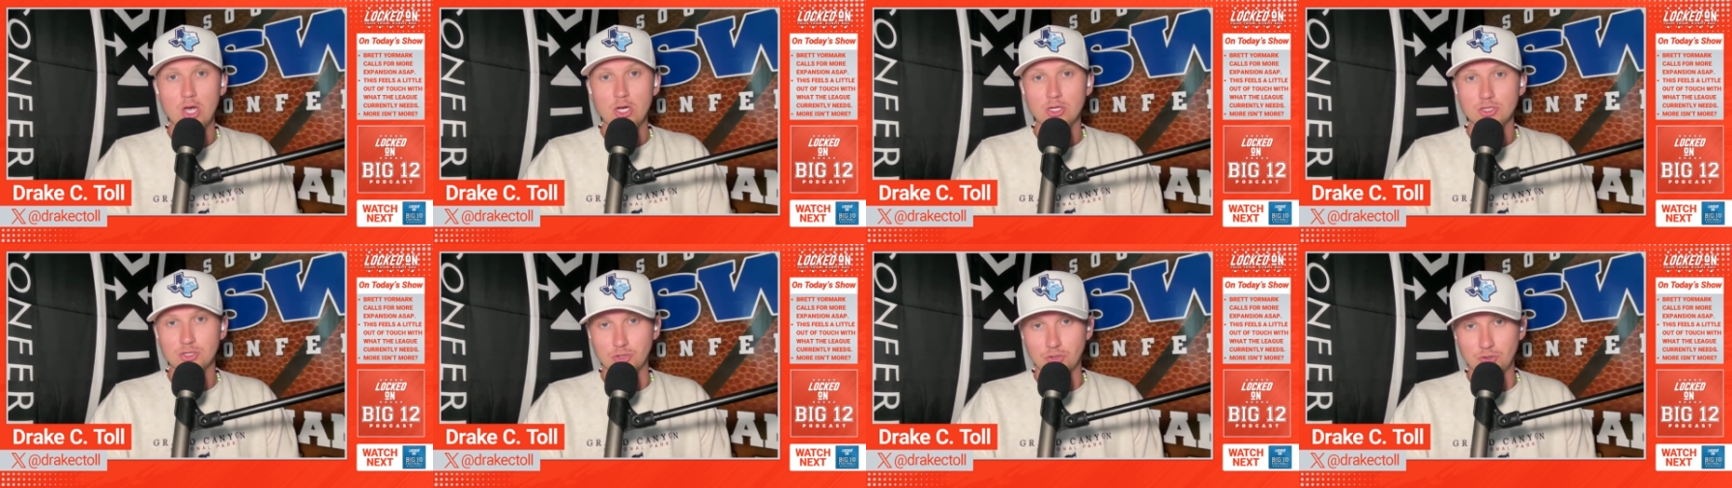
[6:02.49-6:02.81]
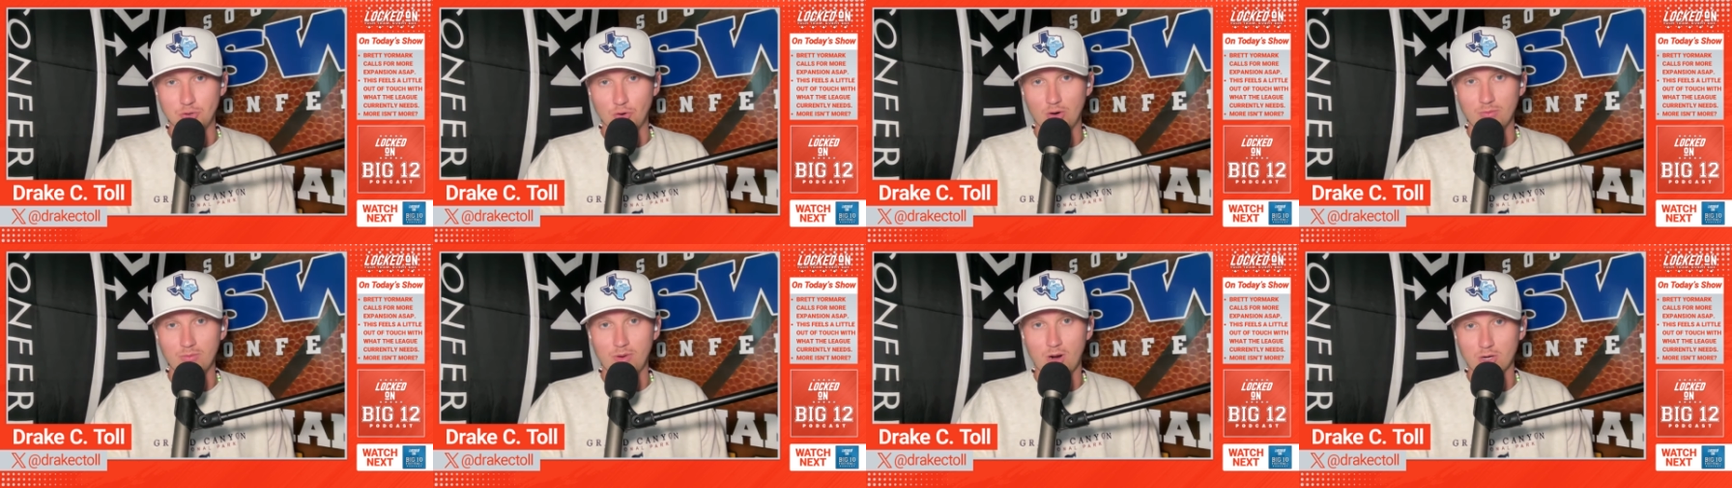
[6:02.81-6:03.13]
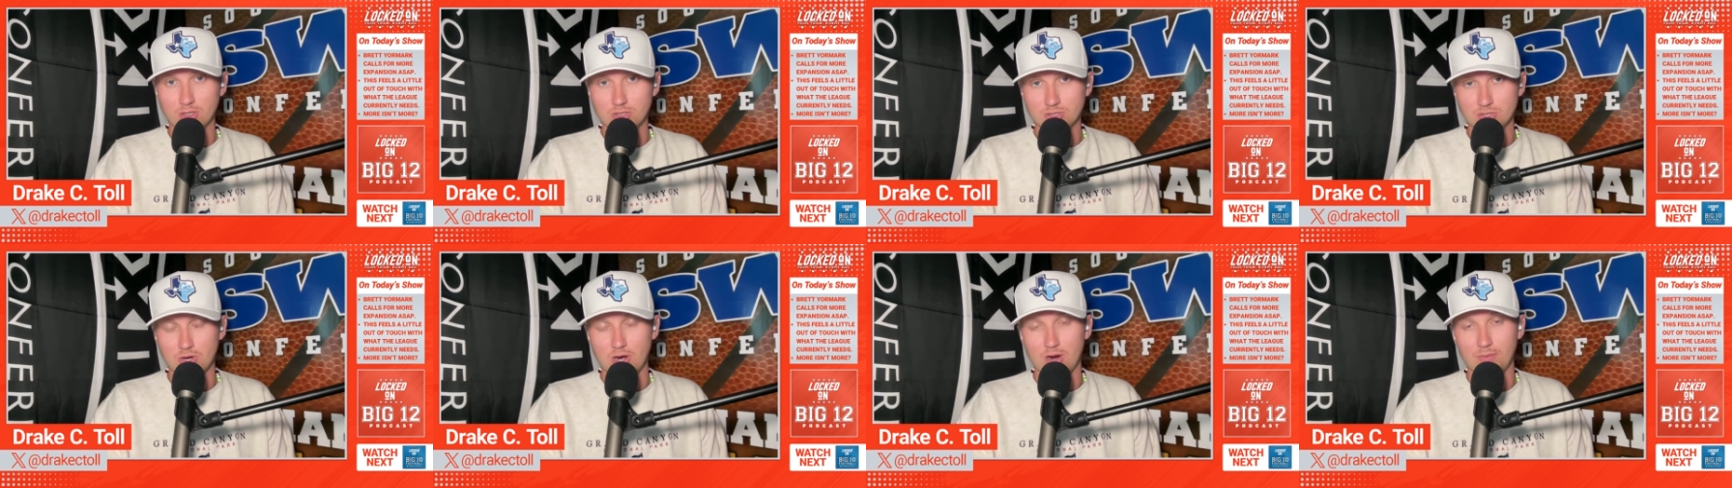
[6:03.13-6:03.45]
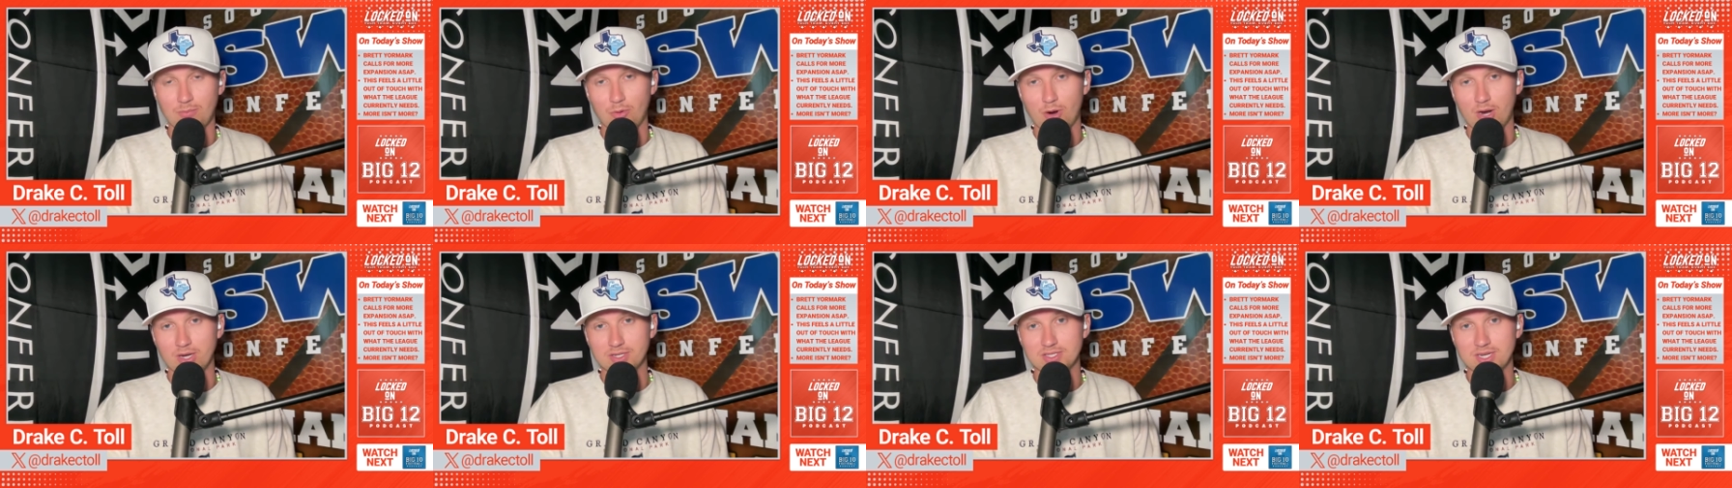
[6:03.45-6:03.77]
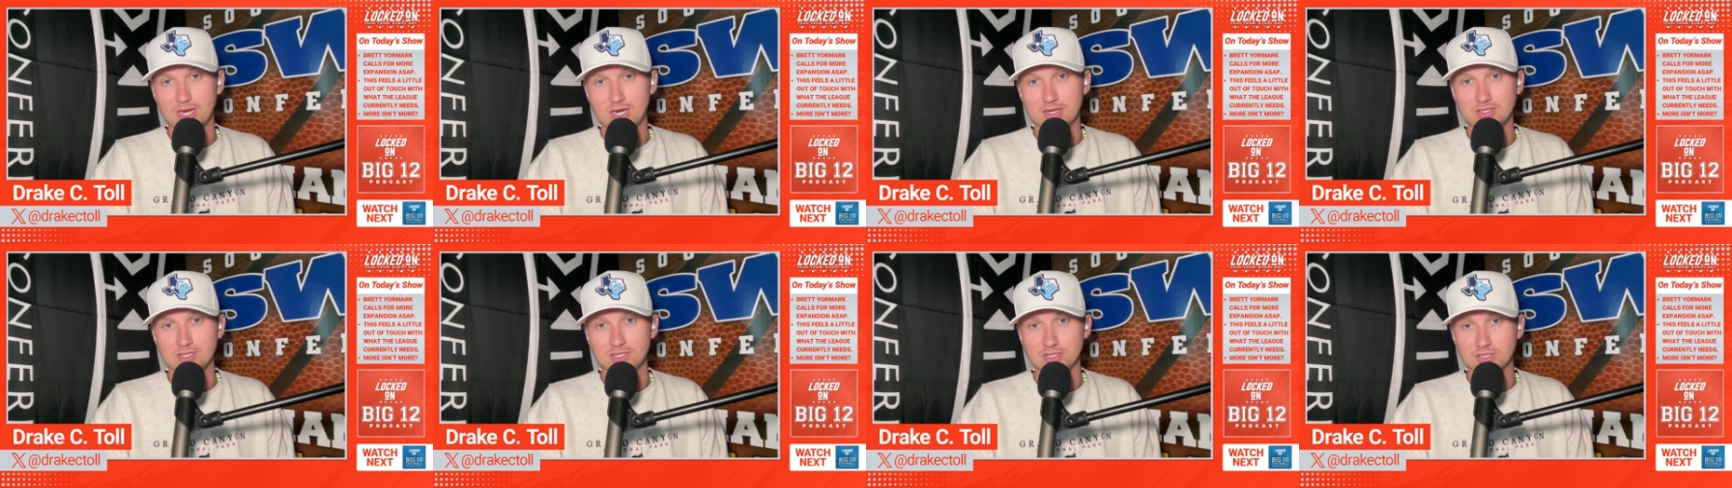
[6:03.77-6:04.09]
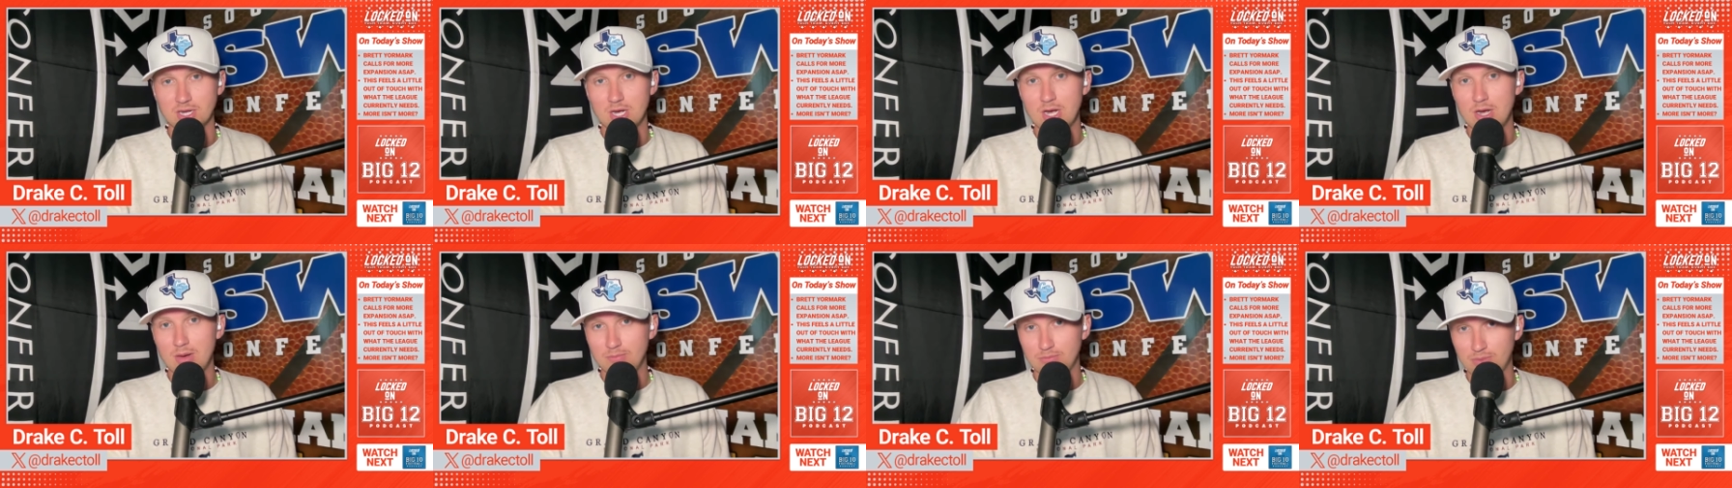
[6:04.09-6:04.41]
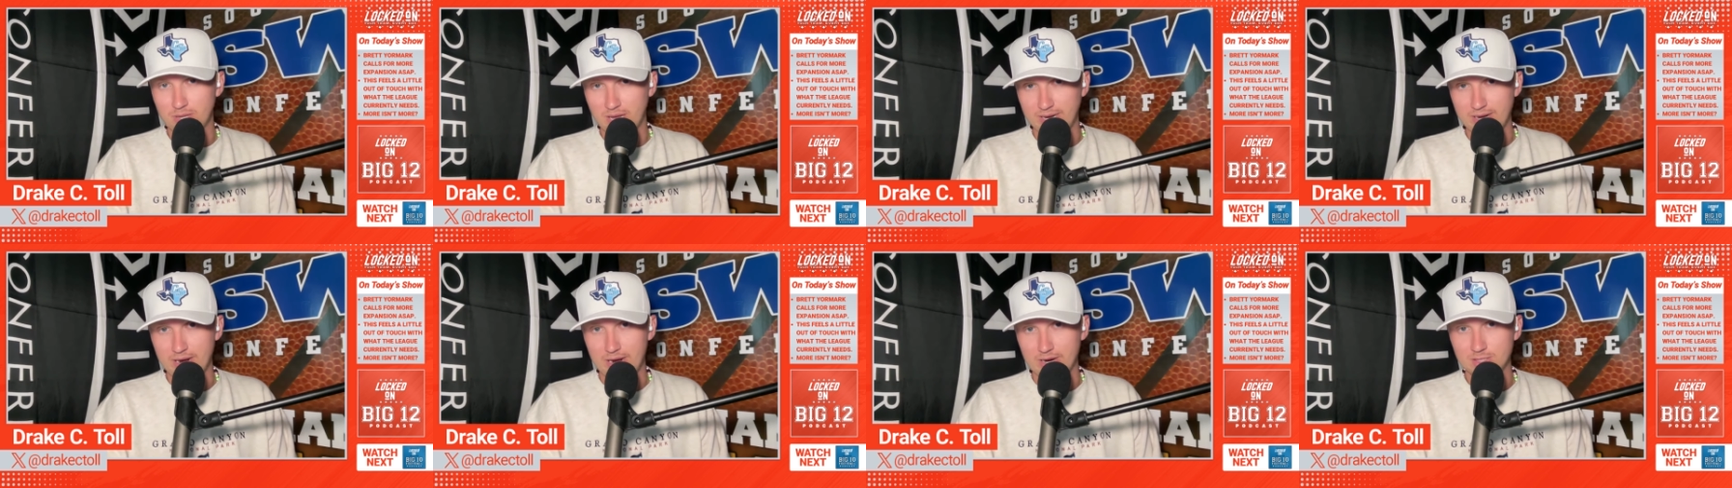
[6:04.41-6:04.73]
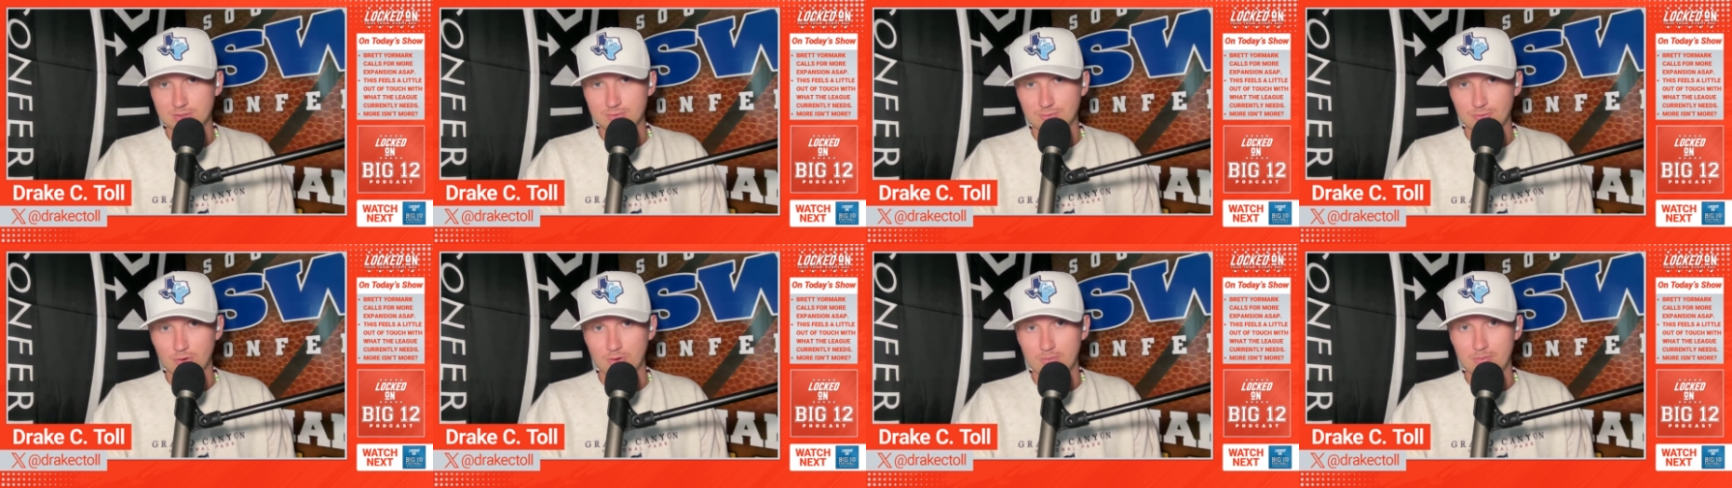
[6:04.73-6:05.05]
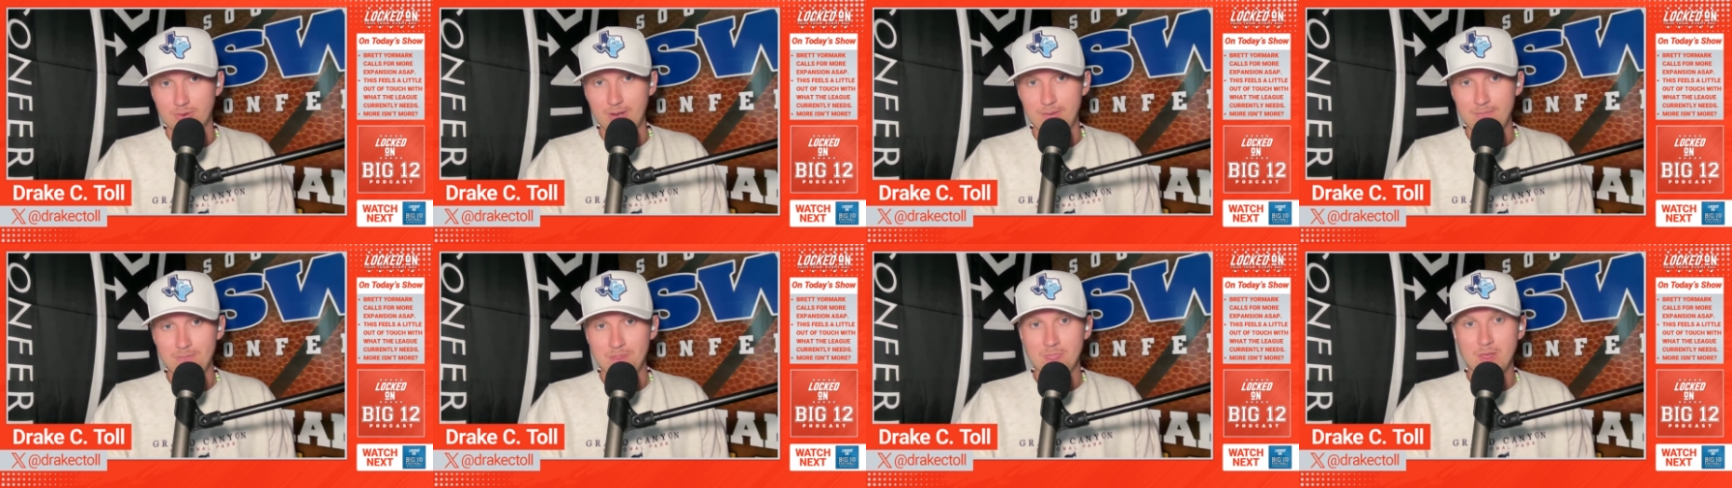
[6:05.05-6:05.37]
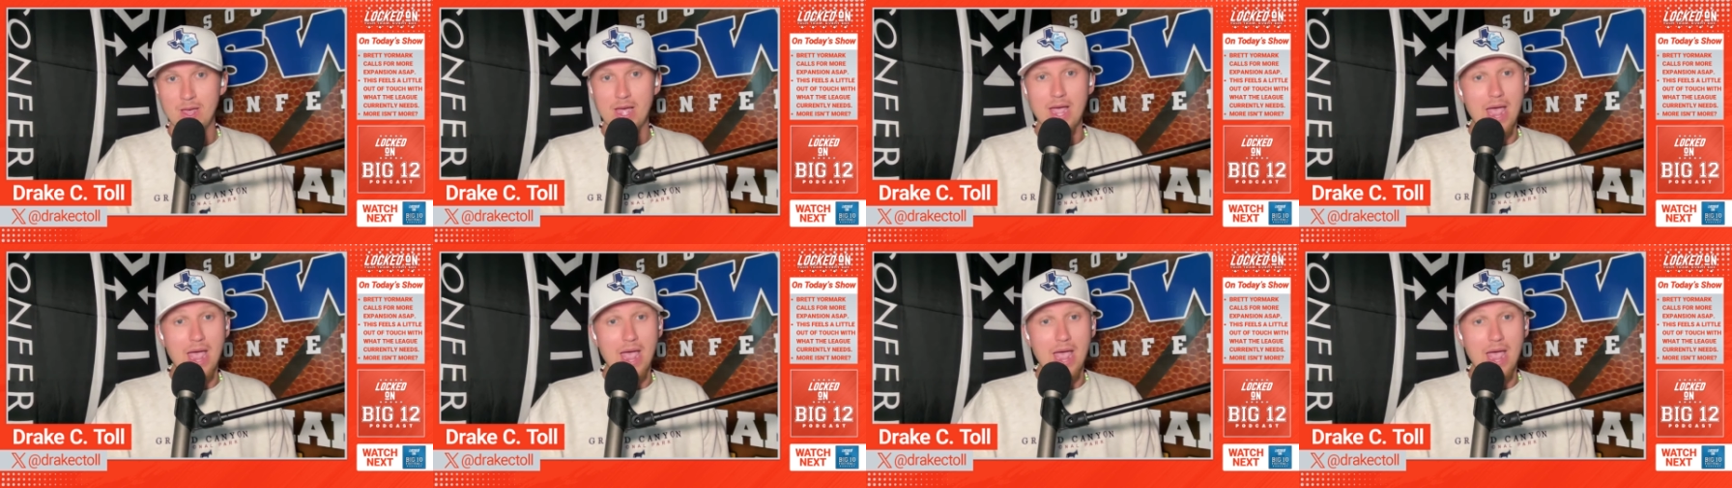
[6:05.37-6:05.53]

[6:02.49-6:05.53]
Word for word: So, Yormark's thought process is play nice for a bit.